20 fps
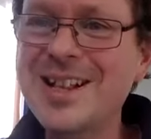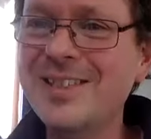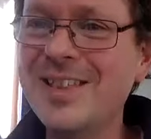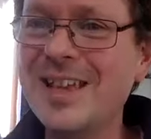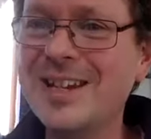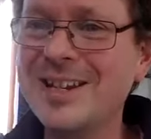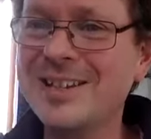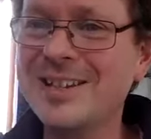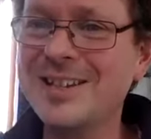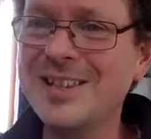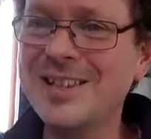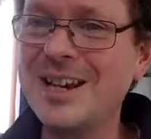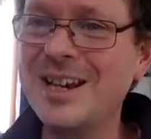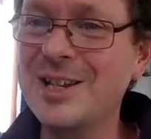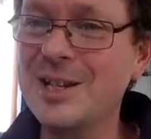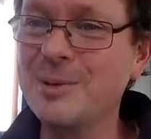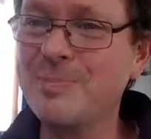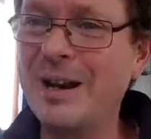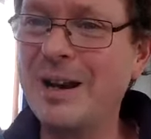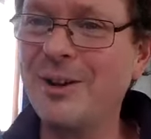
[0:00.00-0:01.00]
they
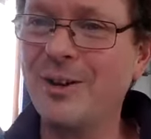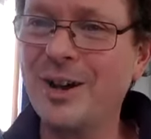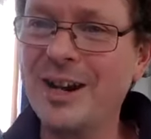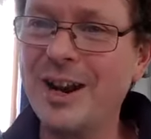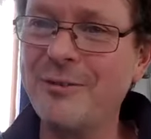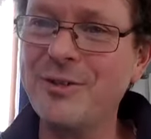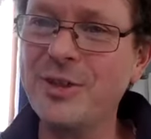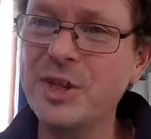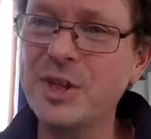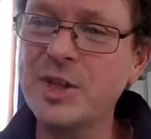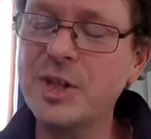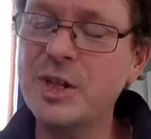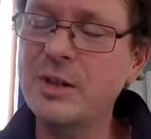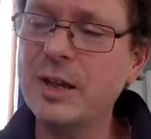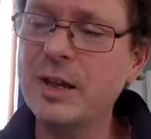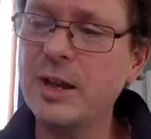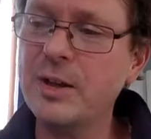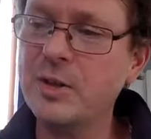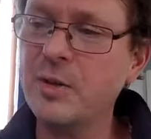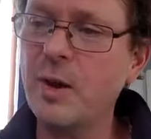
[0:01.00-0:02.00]
didn't spend long enough in the
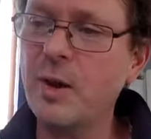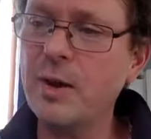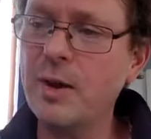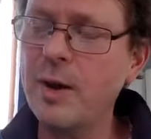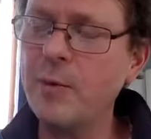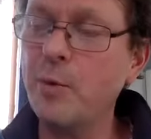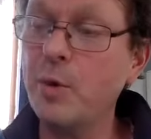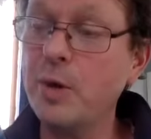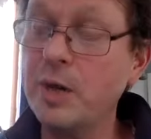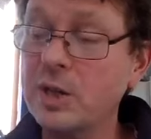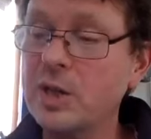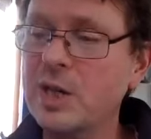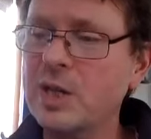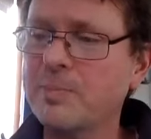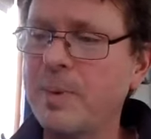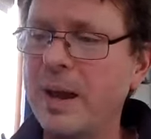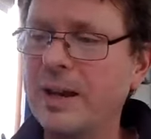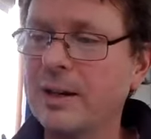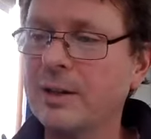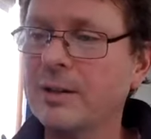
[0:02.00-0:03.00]
studio. So I wanted to
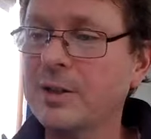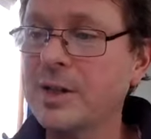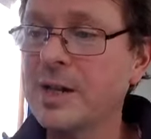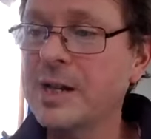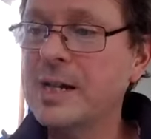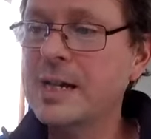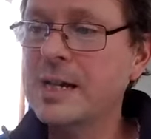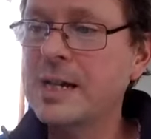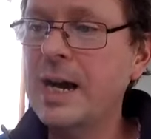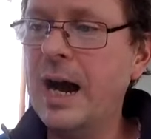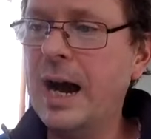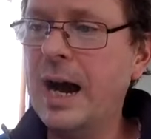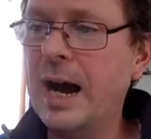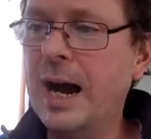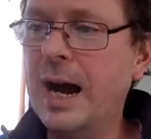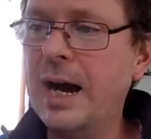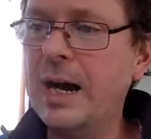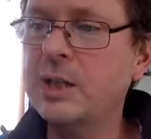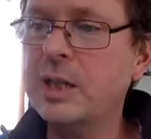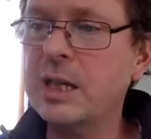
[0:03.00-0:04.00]
spend
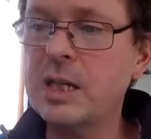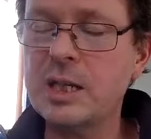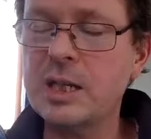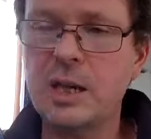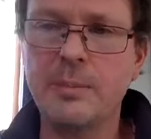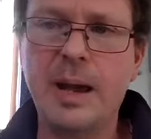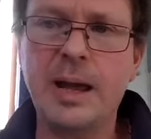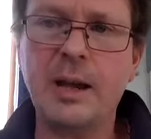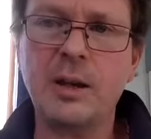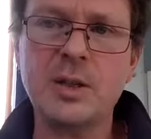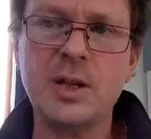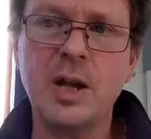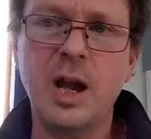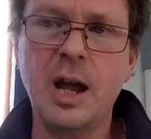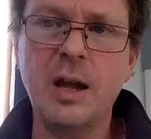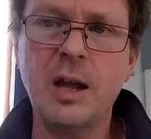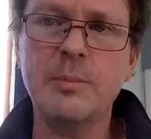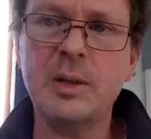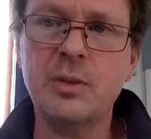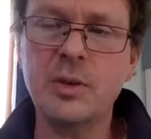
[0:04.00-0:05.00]
a decent amount of
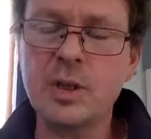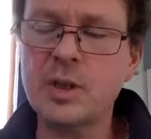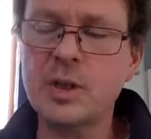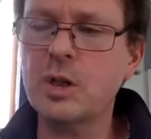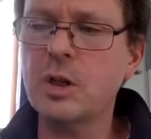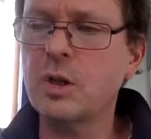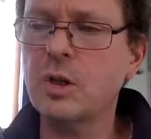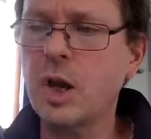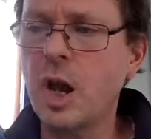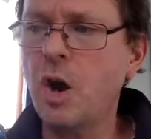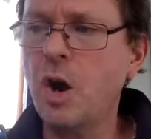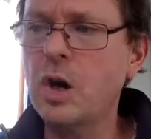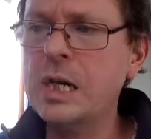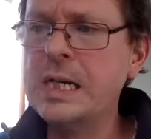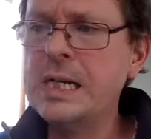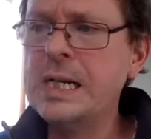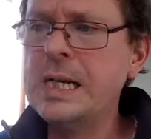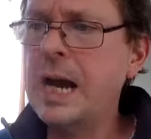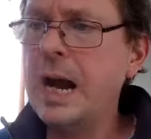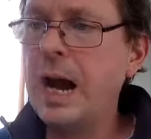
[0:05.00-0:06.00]
time in the studio.
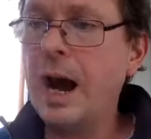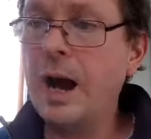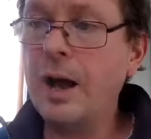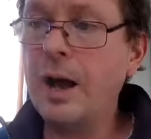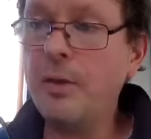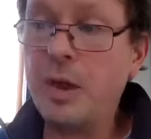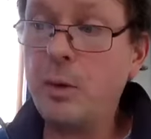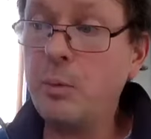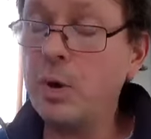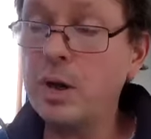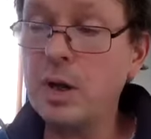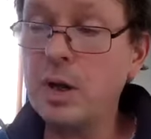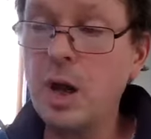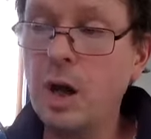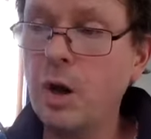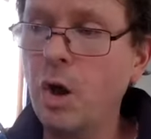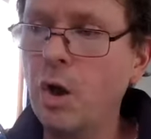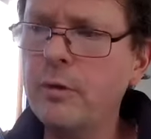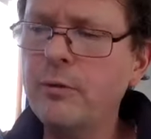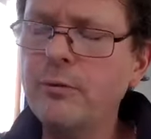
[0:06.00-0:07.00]
There were
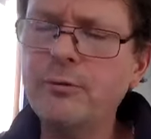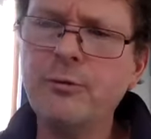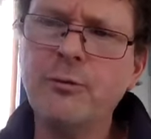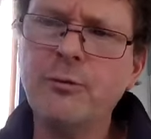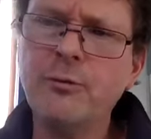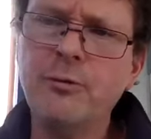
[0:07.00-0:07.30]
a lot of